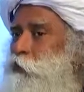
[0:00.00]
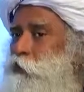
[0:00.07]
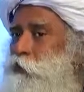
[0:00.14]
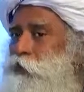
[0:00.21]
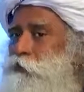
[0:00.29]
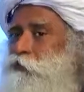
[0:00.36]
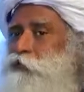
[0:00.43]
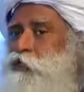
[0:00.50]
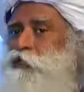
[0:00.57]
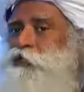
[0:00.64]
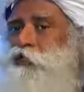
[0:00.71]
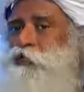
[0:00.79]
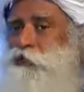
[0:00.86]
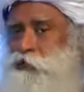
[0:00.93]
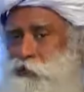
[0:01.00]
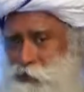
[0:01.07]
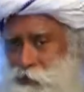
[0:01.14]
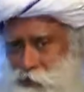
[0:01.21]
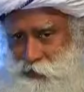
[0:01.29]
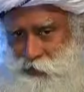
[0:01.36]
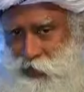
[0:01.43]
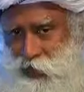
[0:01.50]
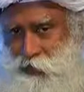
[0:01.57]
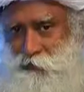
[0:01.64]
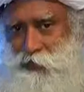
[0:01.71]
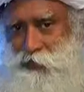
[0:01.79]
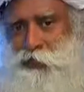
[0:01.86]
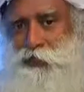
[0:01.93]
movement presents
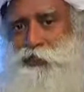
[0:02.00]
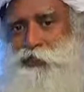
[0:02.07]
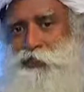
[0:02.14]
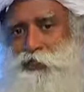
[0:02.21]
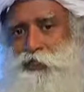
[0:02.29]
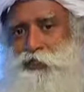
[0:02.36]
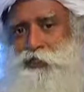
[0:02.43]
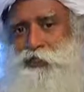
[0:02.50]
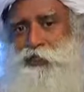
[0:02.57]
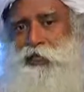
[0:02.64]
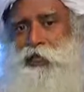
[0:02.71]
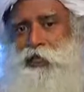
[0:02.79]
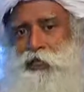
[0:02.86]
our concerns